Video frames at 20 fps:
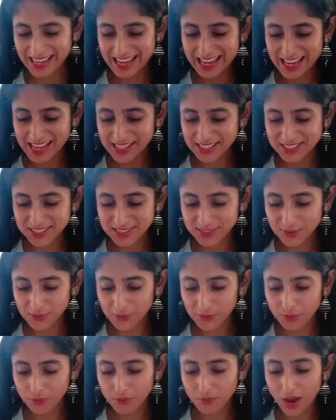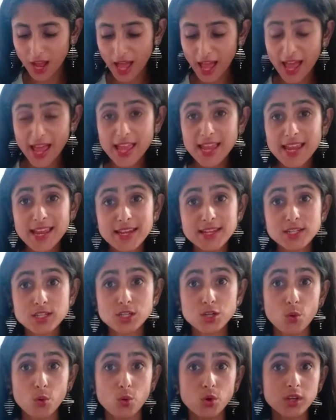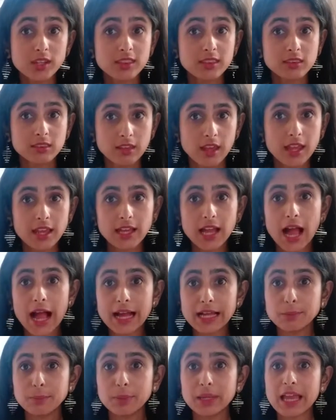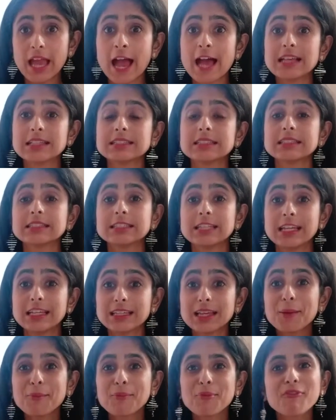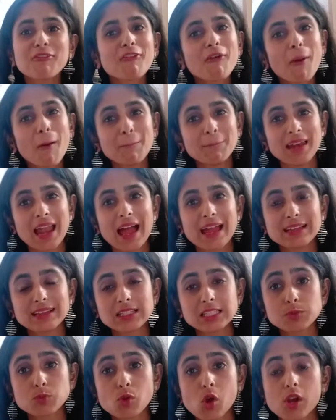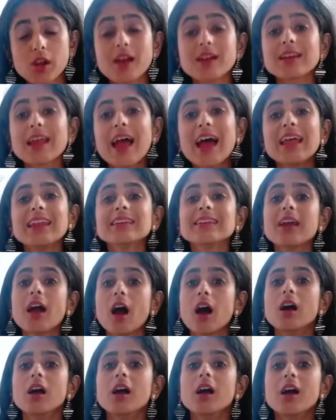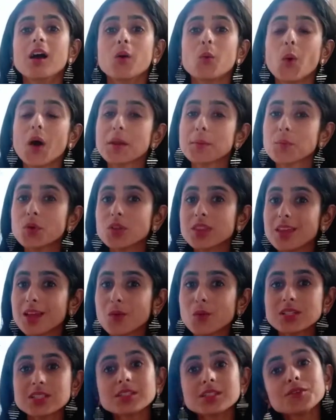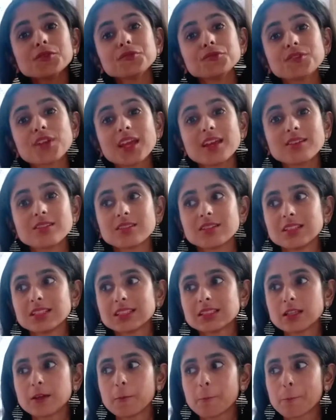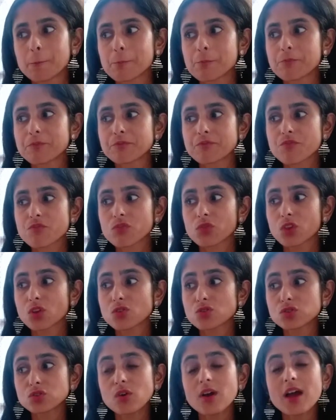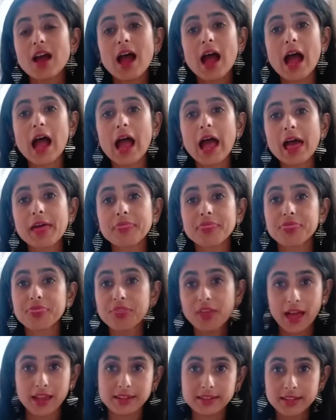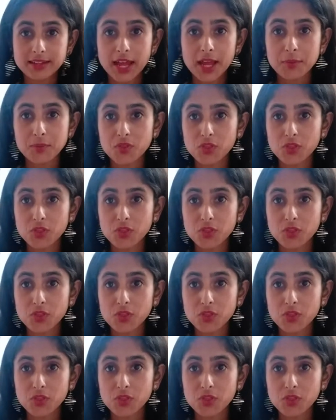So I don't think I'll be hesitating before applying this product. And yeah, one more thing was the fragrance. So that time in the